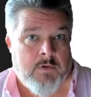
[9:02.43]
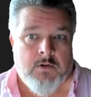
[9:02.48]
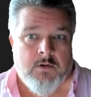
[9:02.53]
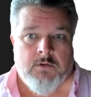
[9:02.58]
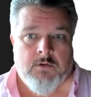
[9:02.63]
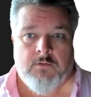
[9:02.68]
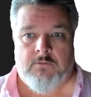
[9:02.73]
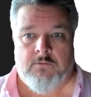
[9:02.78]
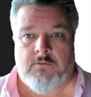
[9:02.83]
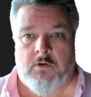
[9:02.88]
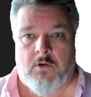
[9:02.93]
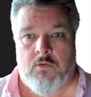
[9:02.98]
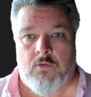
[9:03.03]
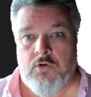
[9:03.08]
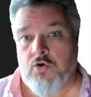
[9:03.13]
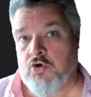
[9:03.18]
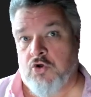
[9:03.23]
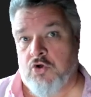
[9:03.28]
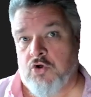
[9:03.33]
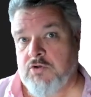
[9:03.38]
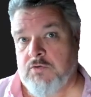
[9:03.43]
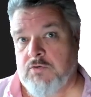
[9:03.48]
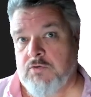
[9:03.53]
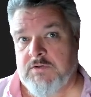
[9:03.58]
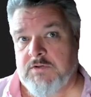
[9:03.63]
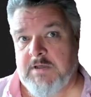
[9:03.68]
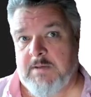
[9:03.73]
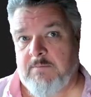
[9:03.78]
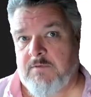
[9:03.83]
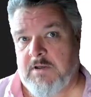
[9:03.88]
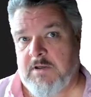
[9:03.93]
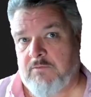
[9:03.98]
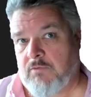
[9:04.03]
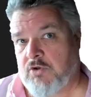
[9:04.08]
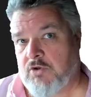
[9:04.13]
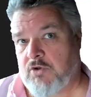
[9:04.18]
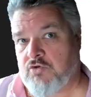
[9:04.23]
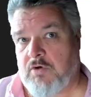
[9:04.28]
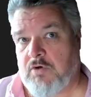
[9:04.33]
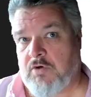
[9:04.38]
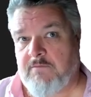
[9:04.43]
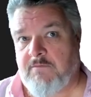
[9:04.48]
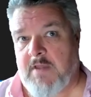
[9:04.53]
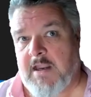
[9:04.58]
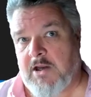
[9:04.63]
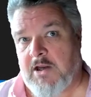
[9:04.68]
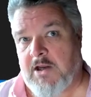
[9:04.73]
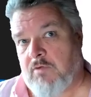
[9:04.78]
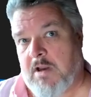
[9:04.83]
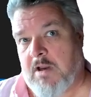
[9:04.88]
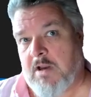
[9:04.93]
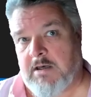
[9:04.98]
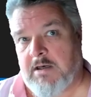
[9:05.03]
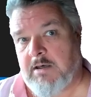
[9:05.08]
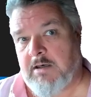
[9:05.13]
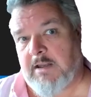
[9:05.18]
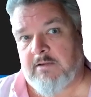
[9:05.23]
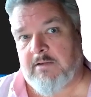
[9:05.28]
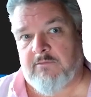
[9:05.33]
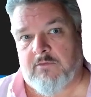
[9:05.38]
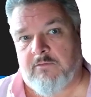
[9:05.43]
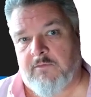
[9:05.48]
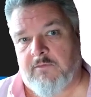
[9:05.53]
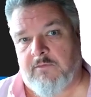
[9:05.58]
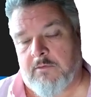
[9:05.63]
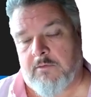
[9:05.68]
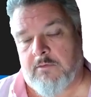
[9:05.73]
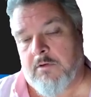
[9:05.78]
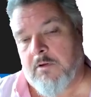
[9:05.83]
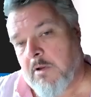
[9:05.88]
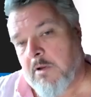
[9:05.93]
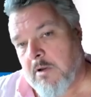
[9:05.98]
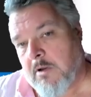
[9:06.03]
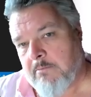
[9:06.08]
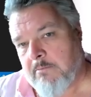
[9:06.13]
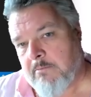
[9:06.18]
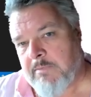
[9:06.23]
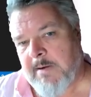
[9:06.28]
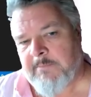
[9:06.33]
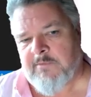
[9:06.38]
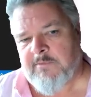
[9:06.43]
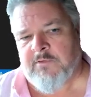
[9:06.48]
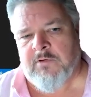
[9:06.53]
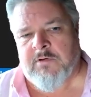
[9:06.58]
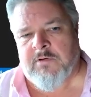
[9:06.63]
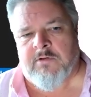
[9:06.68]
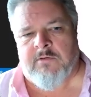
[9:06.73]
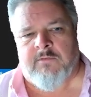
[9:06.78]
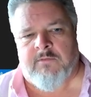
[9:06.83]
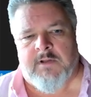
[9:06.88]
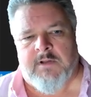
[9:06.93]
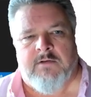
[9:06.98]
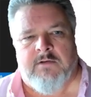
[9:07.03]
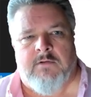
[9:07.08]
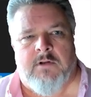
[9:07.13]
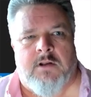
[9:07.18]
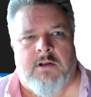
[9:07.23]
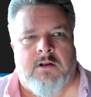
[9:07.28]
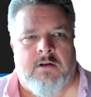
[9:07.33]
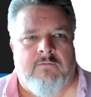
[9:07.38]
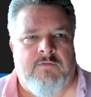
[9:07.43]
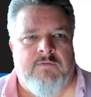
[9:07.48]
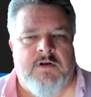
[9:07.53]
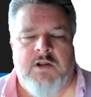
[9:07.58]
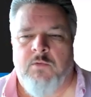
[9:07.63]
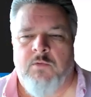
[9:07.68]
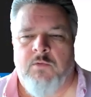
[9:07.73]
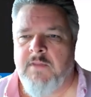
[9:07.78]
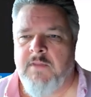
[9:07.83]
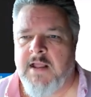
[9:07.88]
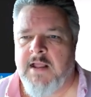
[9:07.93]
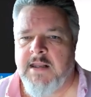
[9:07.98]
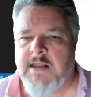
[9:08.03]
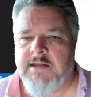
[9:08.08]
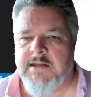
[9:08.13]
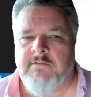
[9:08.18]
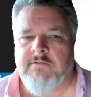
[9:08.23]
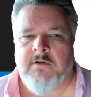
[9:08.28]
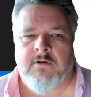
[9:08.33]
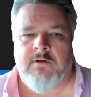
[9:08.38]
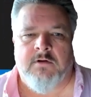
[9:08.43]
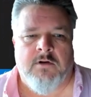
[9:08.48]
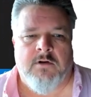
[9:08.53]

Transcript: So you could do the same thing, retrieve that and create an index and a view. Perhaps I'll do another video on that later.